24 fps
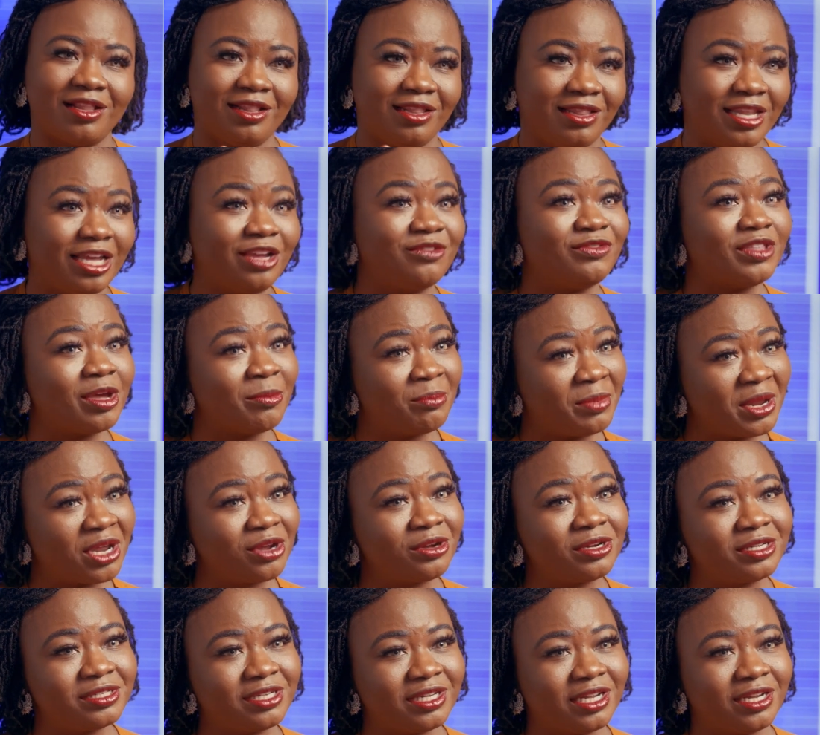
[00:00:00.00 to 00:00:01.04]
leave the
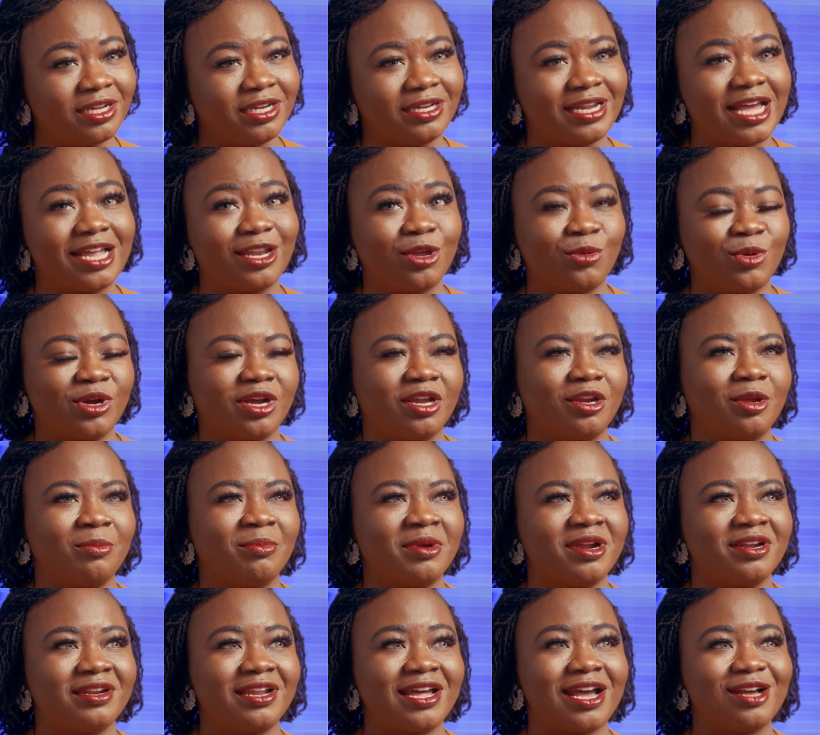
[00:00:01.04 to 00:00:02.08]
building, that they were gonna
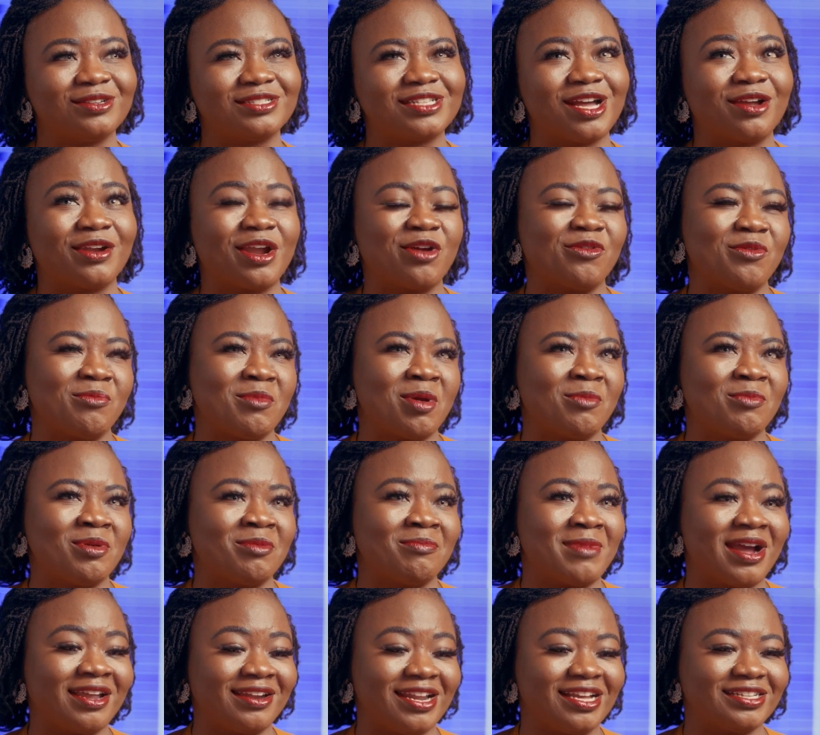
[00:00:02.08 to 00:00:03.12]
burn the house down, I remember
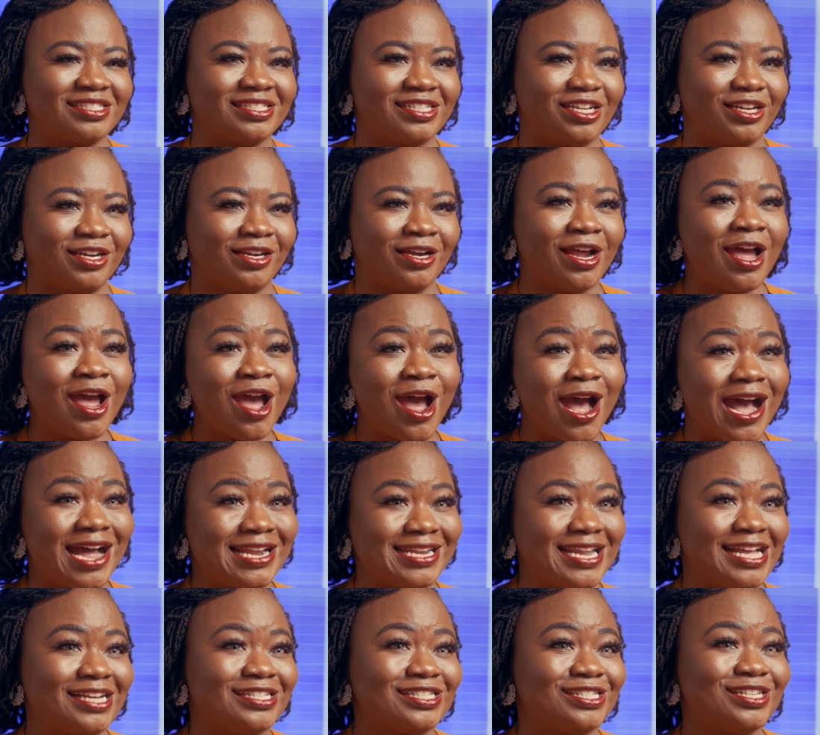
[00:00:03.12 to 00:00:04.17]
our
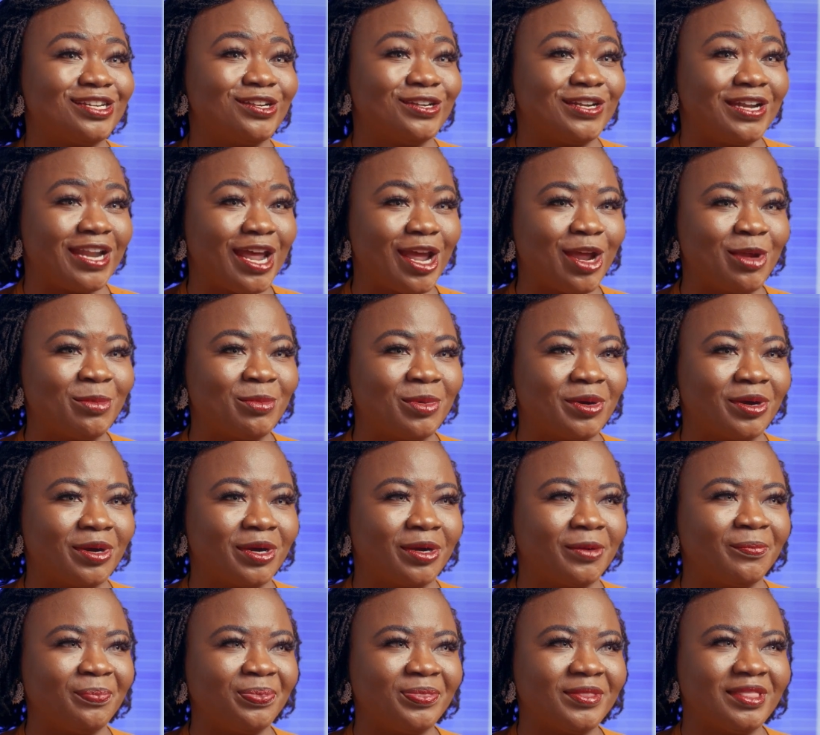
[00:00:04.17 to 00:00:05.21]
next door
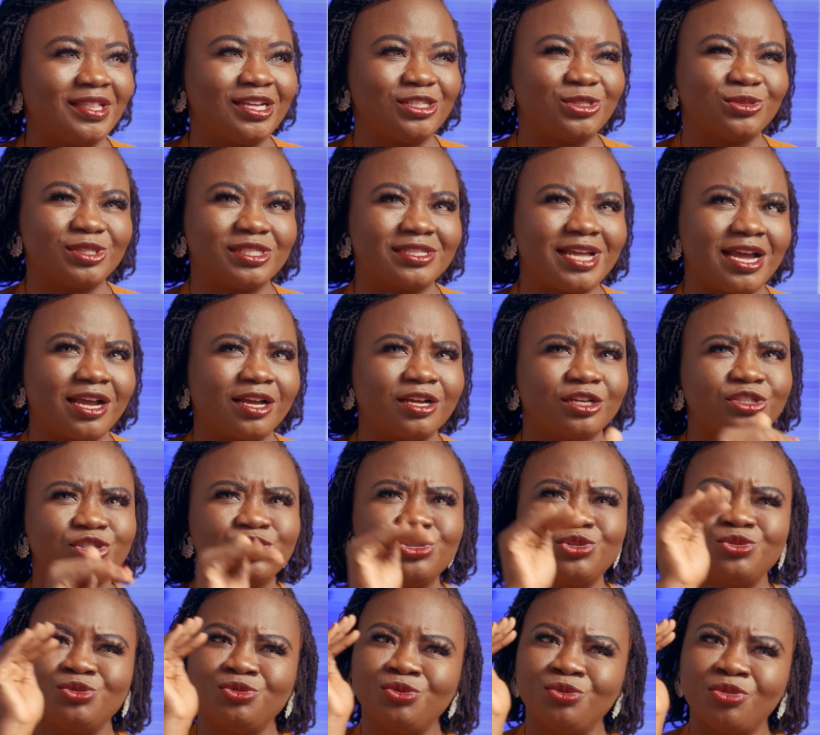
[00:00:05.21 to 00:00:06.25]
neighbor, this was like a
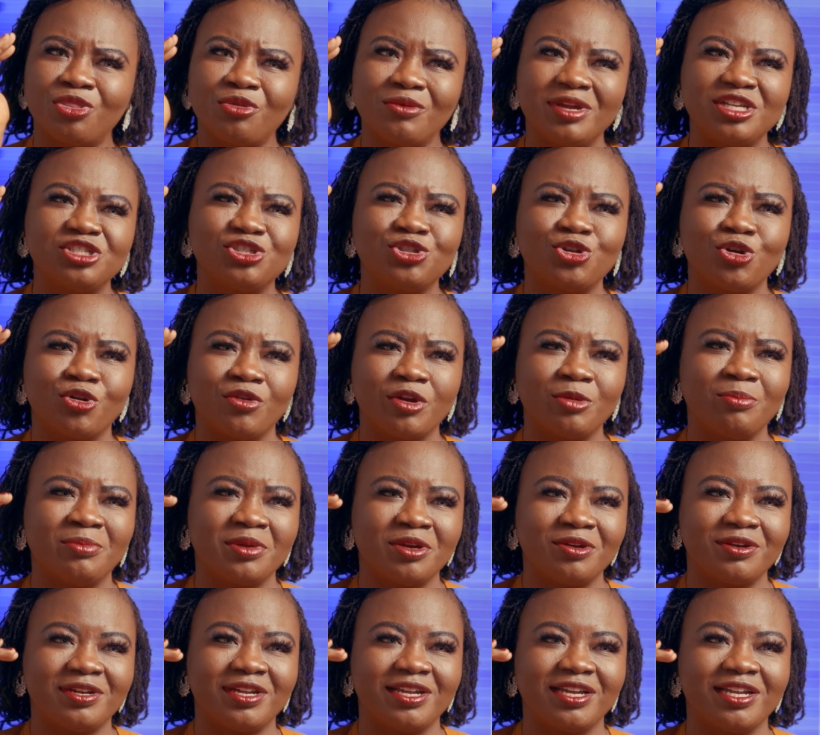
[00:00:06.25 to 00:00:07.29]
2-3 story
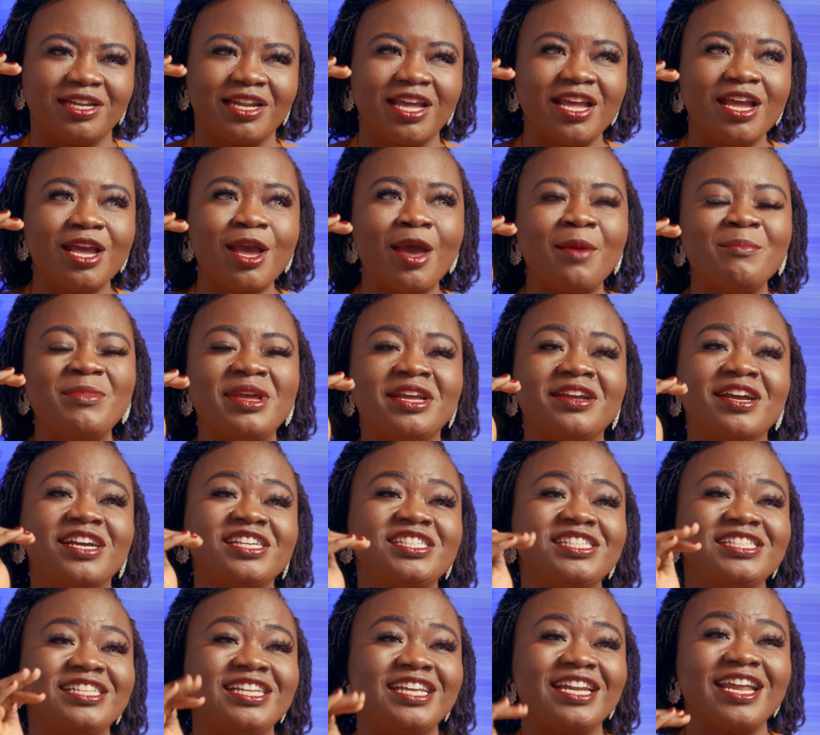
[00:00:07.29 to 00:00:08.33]
building. Because
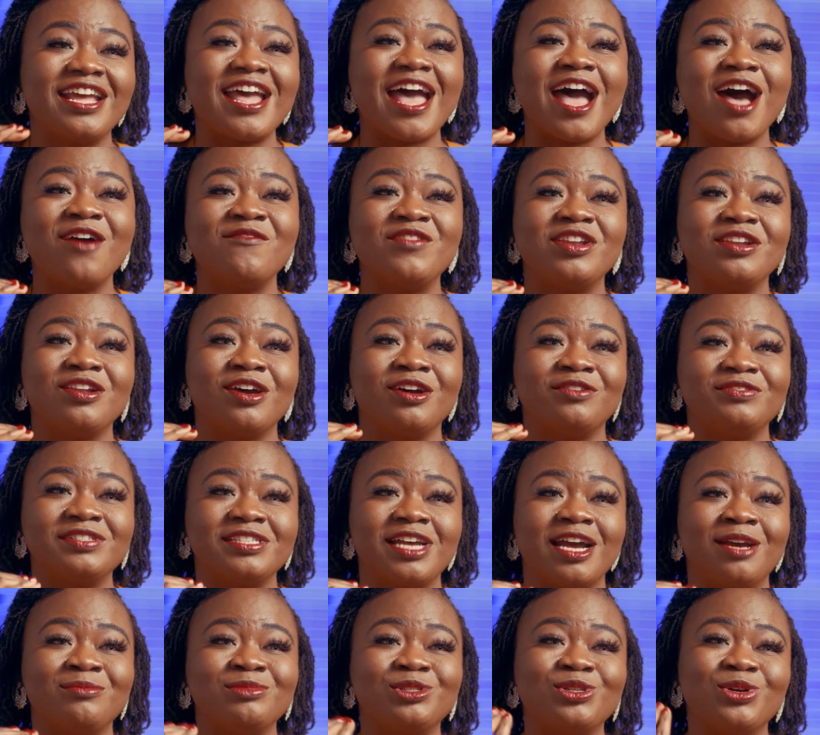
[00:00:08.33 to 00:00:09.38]
she didn't have enough
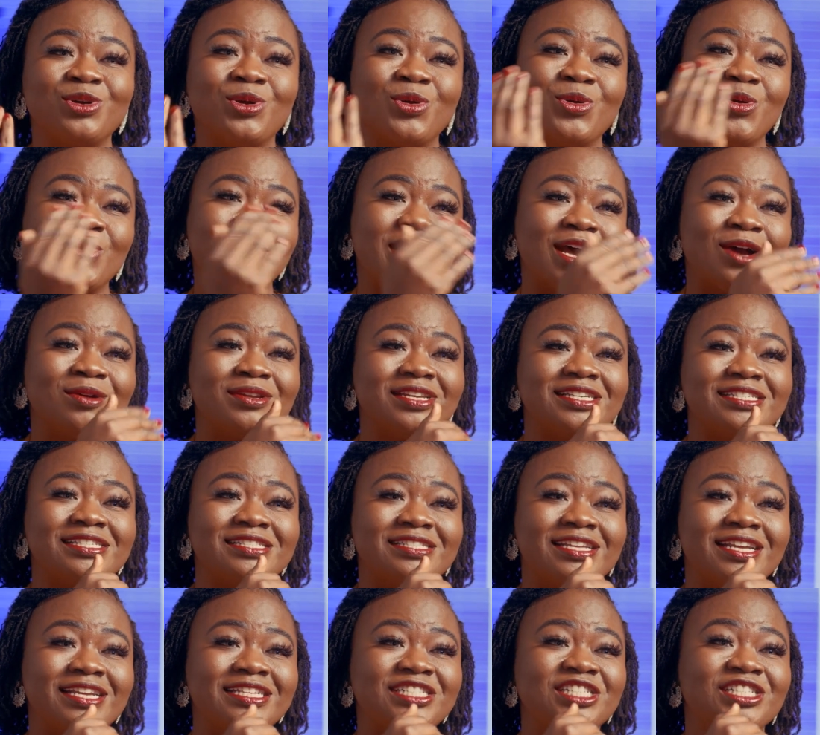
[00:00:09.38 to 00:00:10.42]
time to go down the
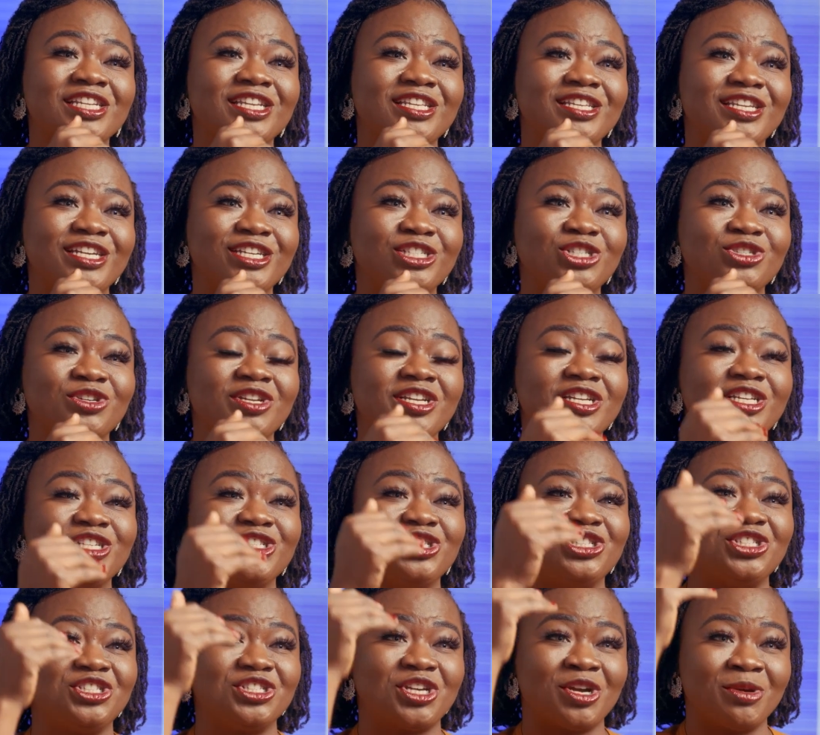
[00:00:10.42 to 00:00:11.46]
stairs, she literally
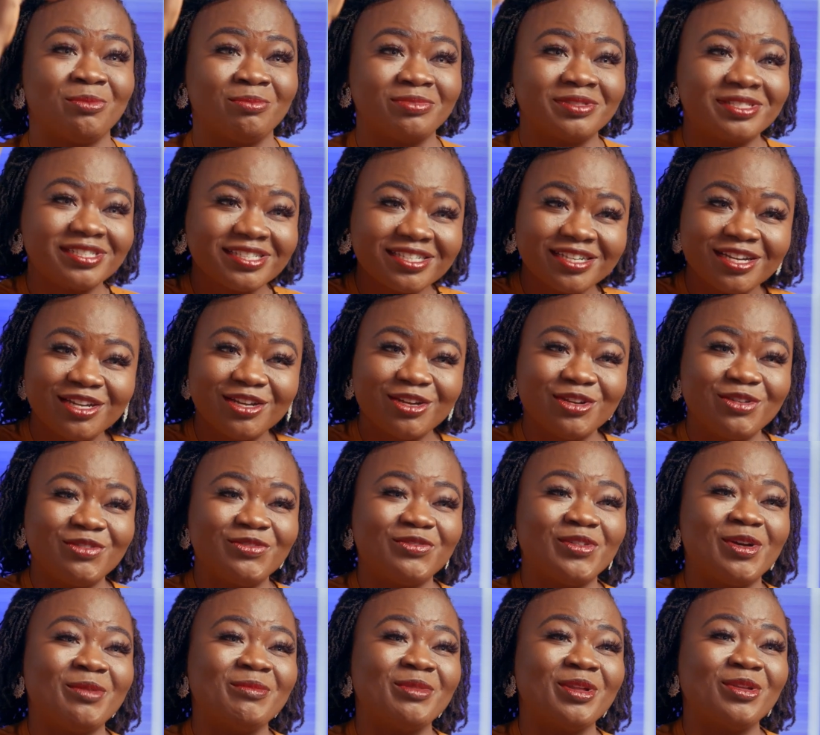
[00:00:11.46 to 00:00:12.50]
jumped
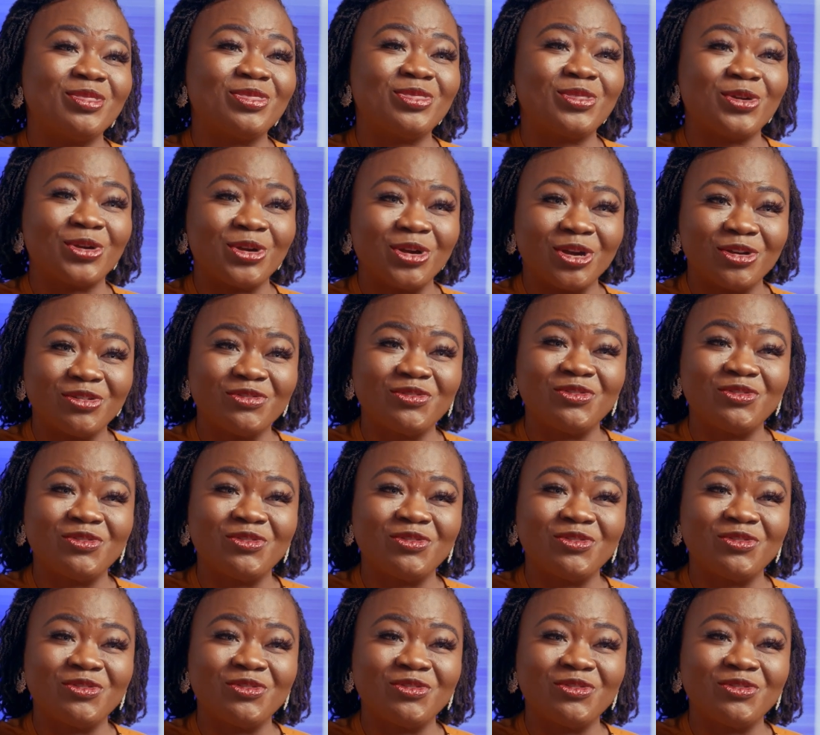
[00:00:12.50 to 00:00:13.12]
from the 3rd